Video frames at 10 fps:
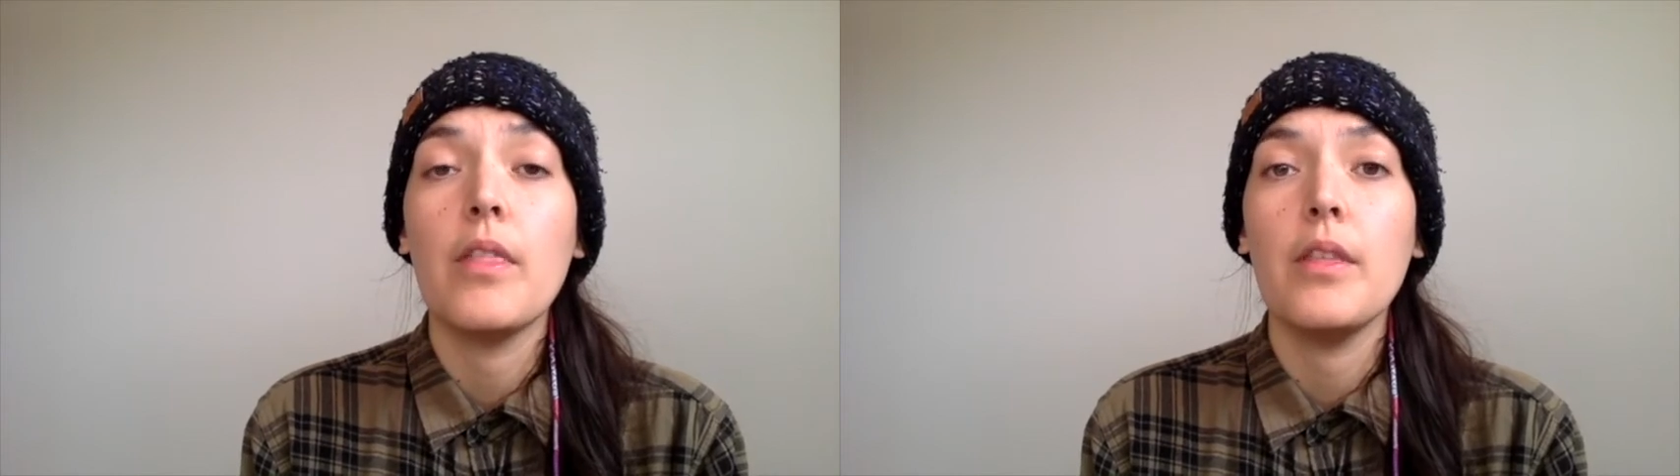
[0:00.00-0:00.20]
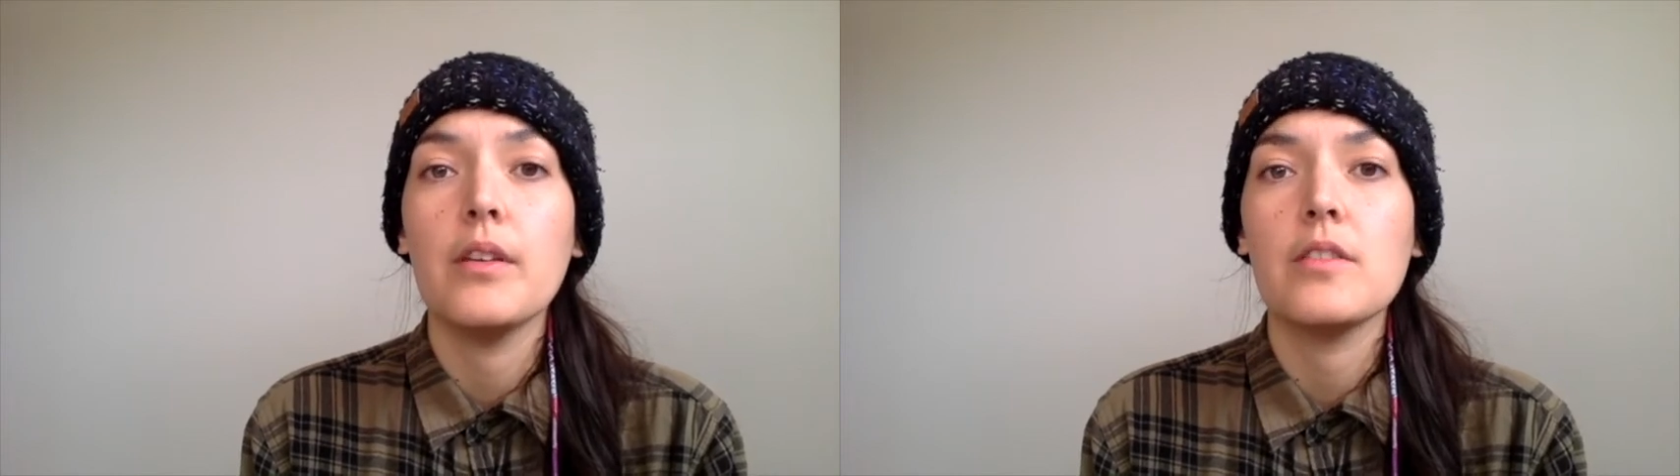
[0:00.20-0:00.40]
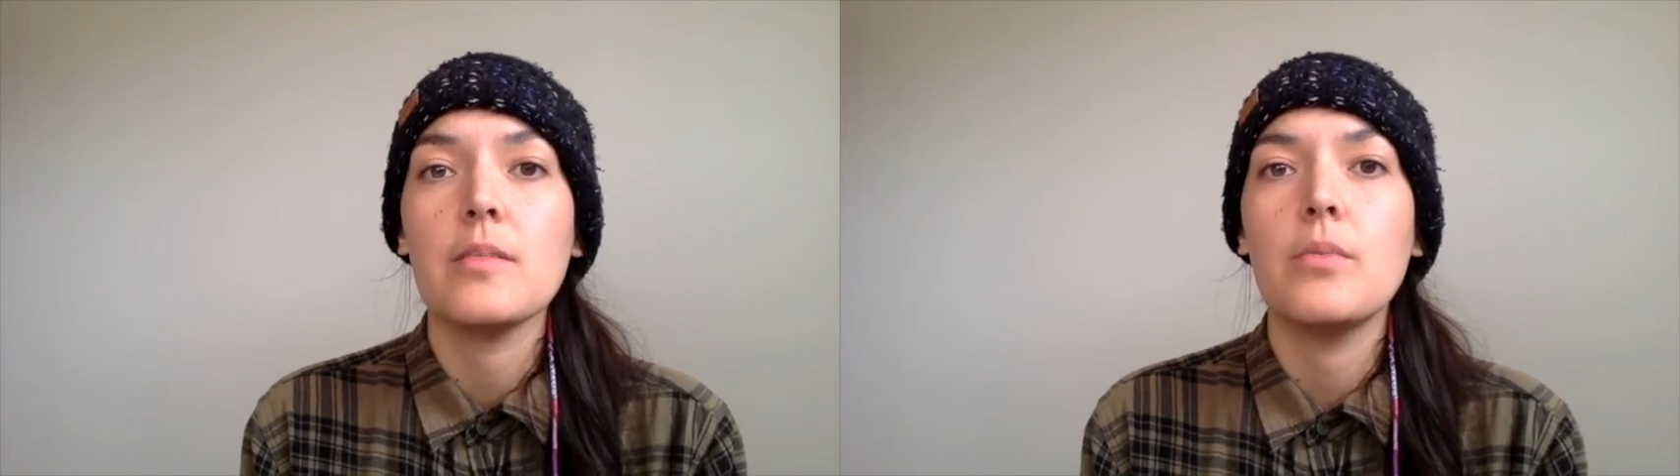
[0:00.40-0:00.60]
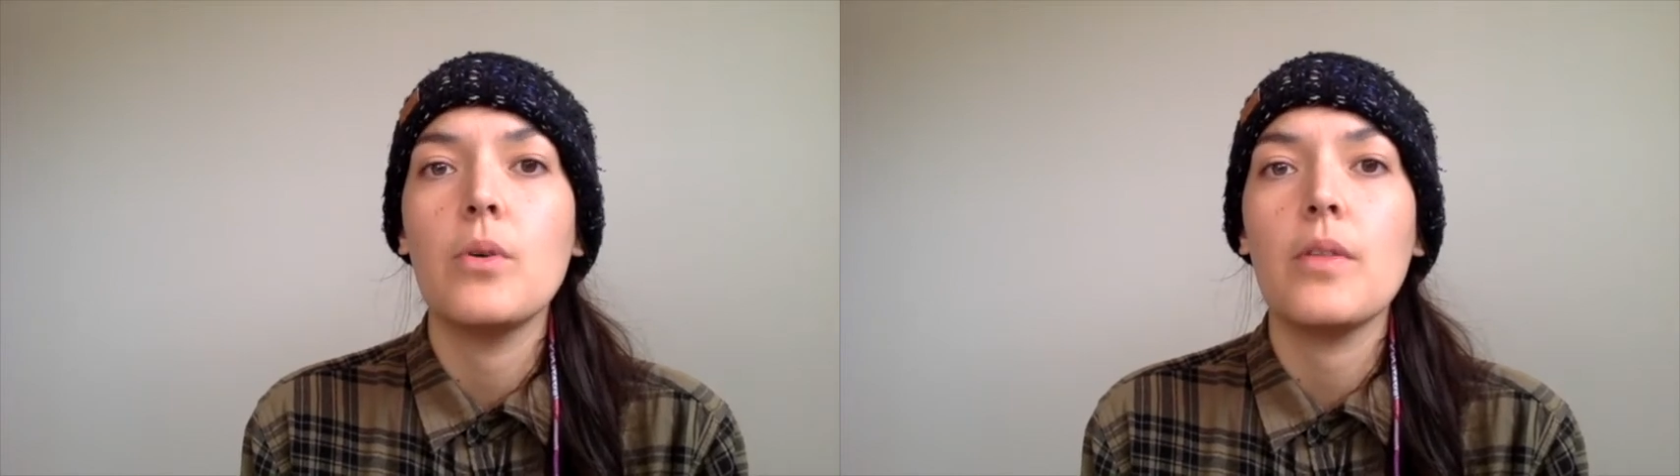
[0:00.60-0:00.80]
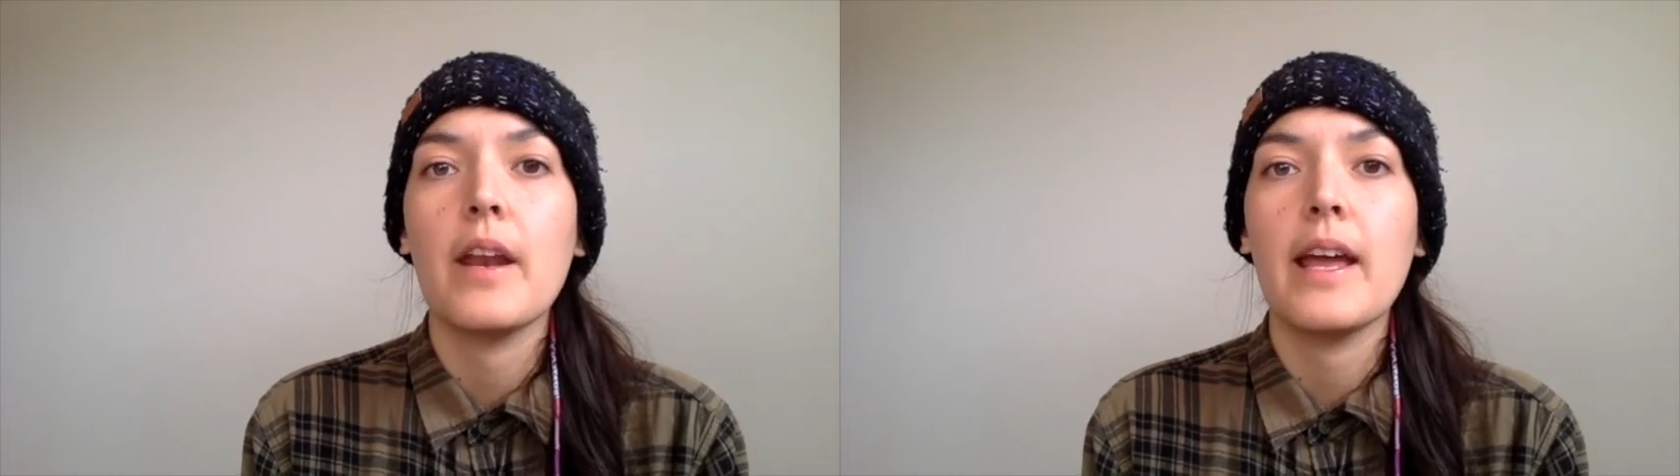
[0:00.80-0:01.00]
the support
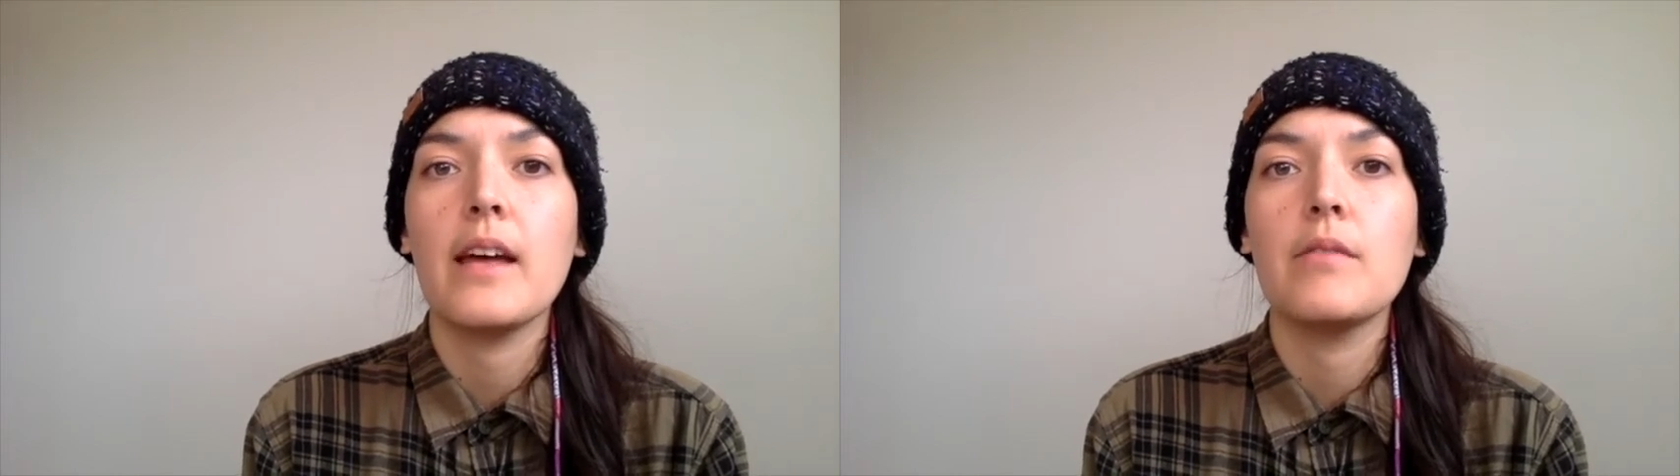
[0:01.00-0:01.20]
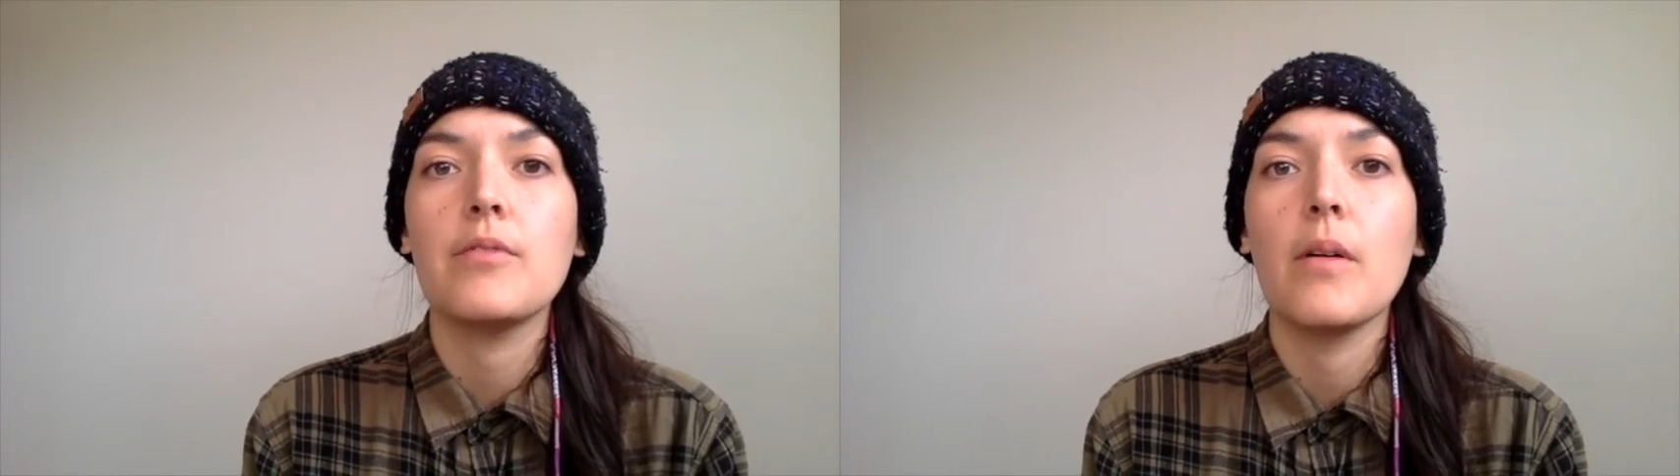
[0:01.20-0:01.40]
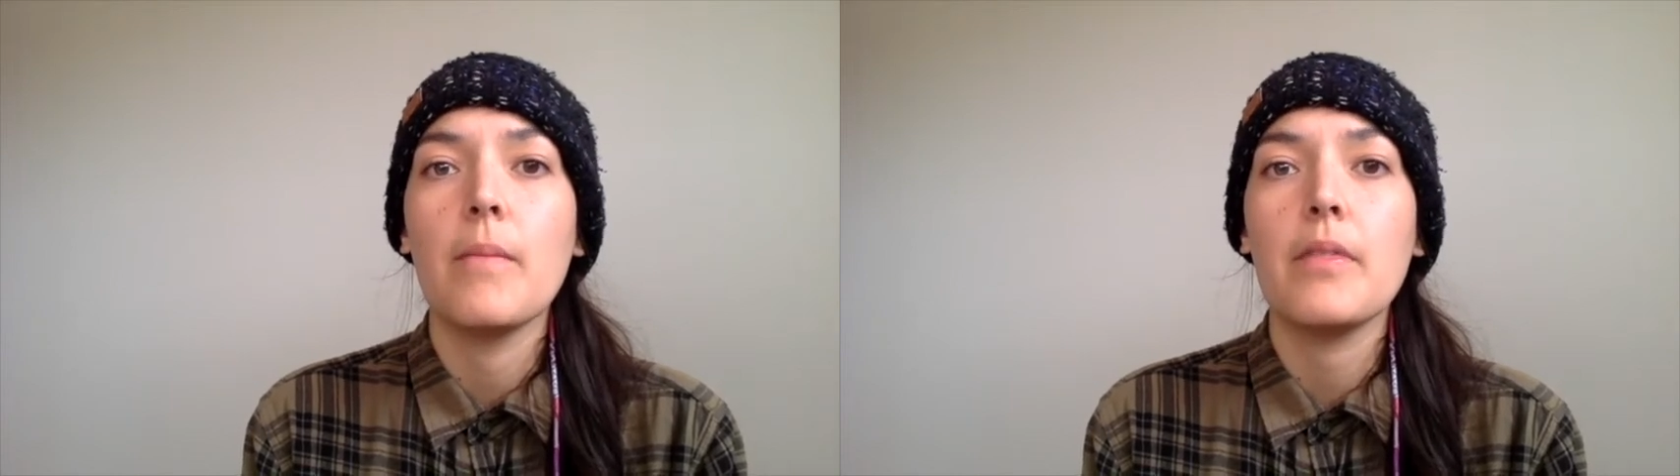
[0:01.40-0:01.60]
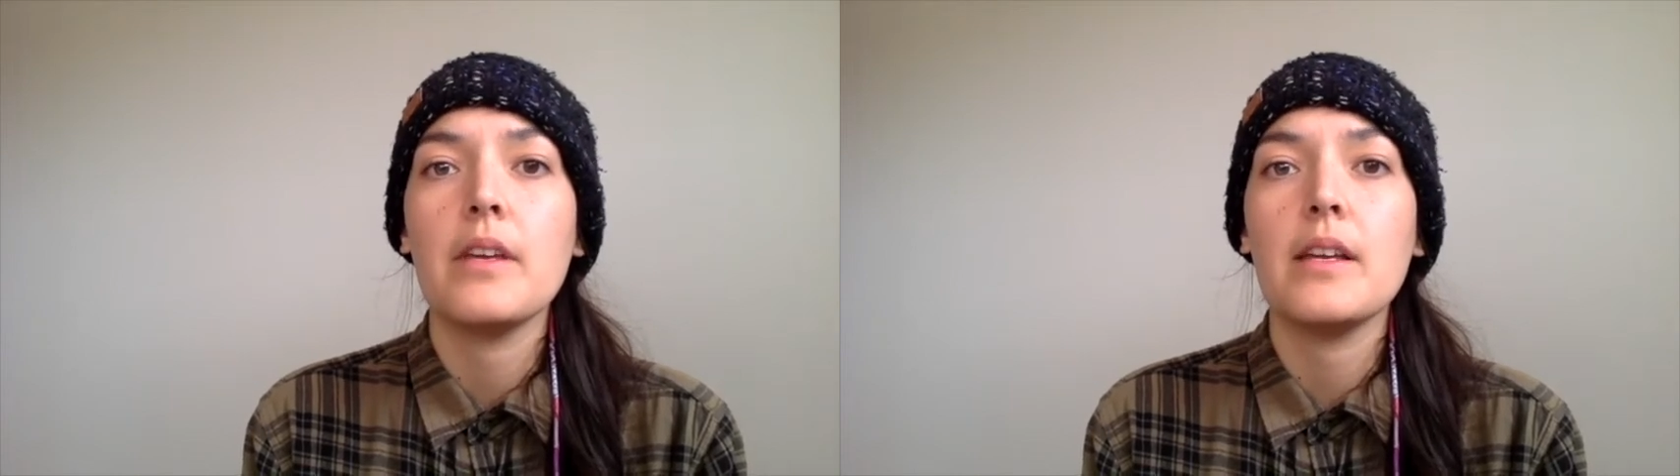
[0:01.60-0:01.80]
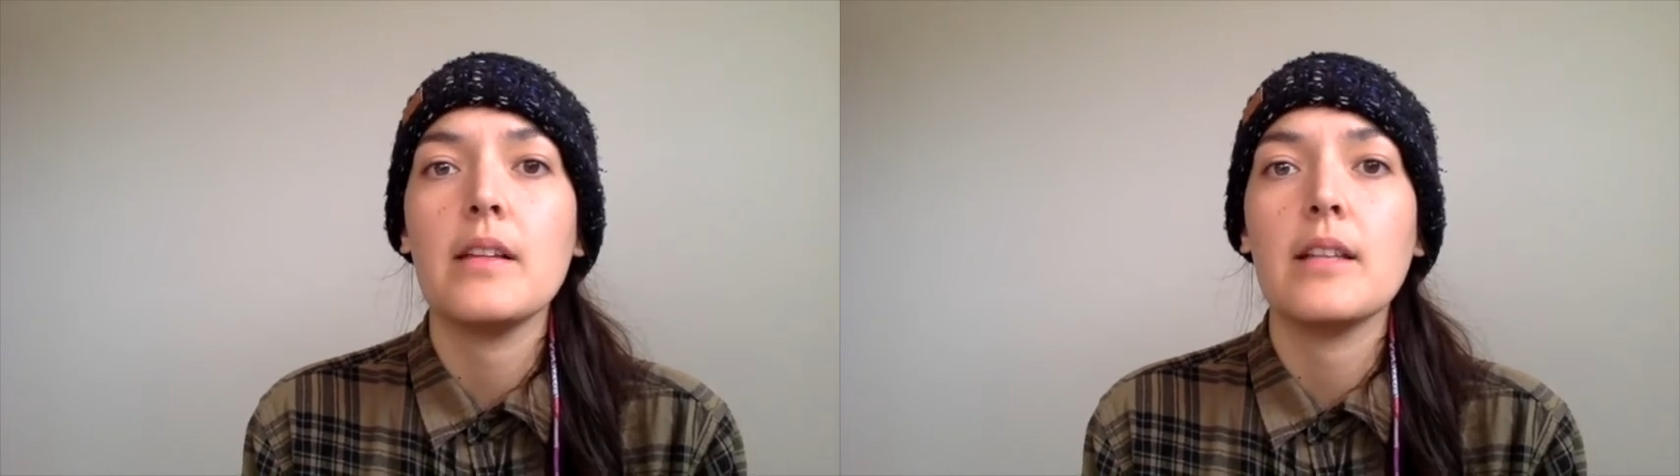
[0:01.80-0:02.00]
that I had from the